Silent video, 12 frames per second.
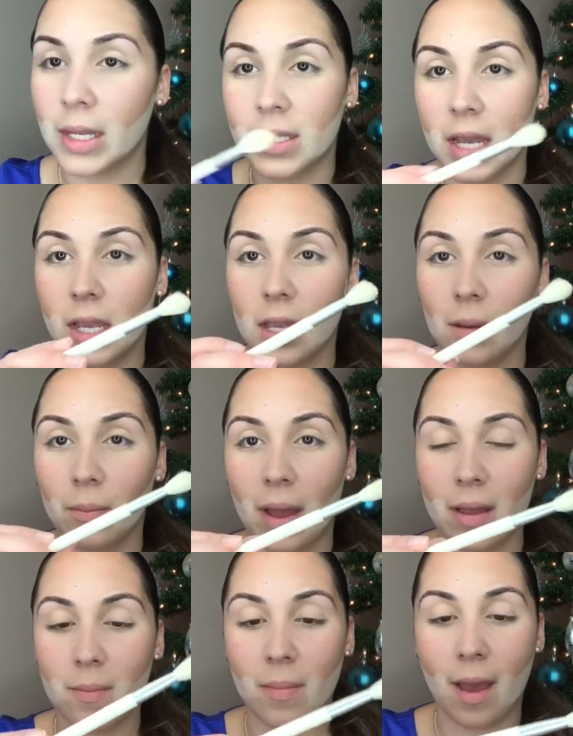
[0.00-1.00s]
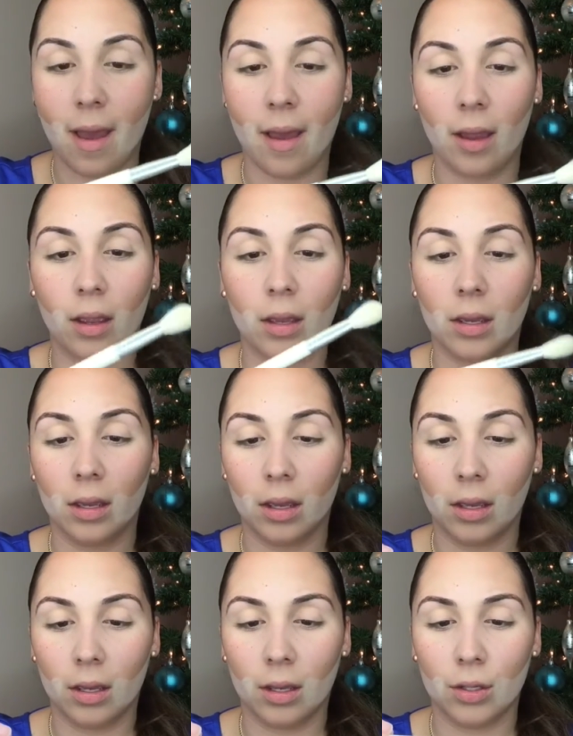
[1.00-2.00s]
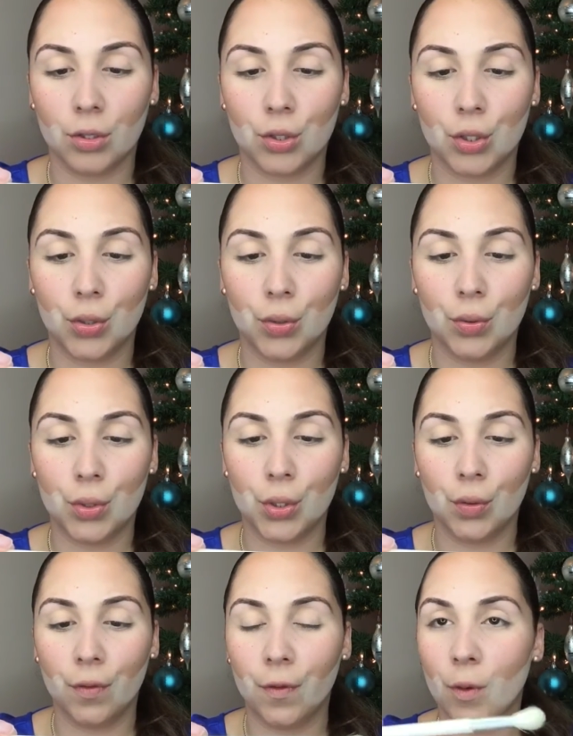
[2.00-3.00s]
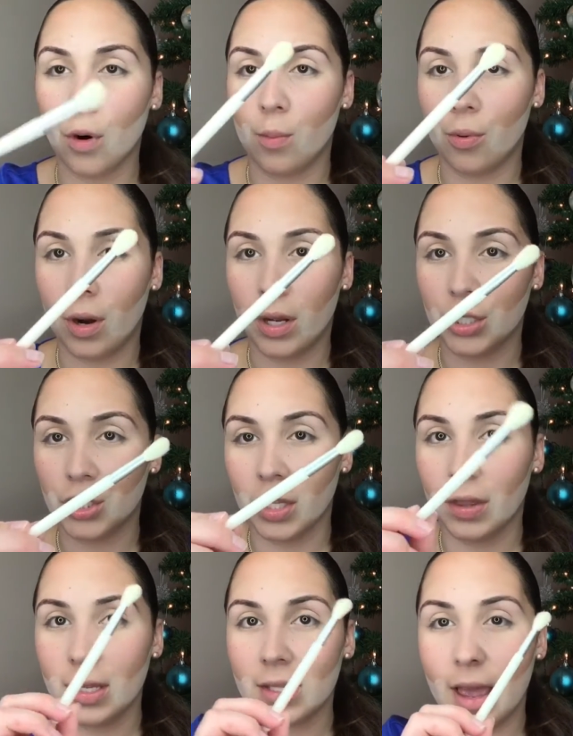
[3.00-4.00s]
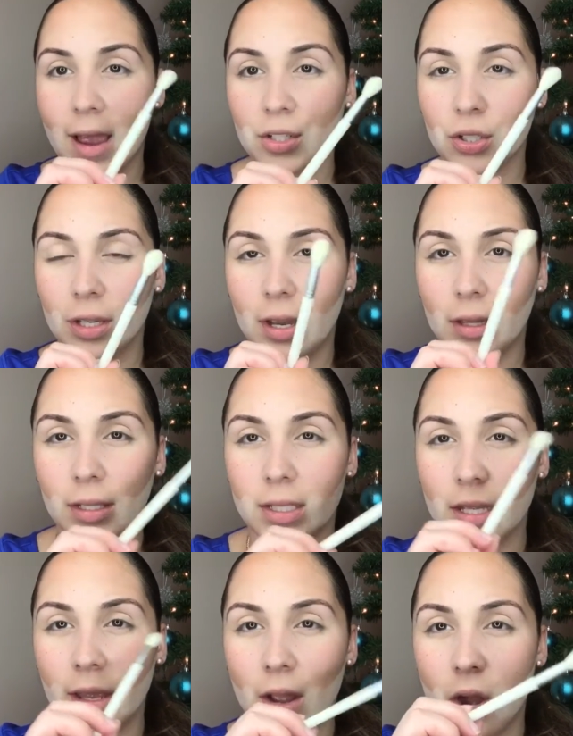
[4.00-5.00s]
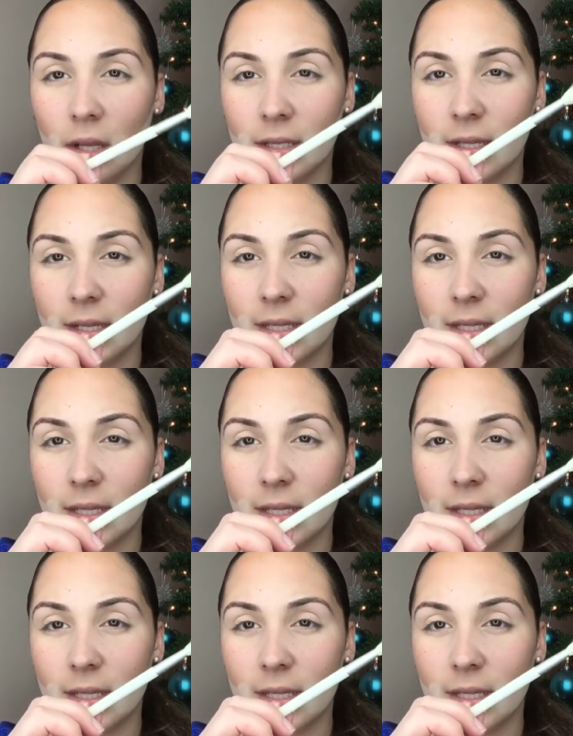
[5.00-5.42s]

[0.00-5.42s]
Taking my MAC uh, 224 brush. This, I actually got this in a holiday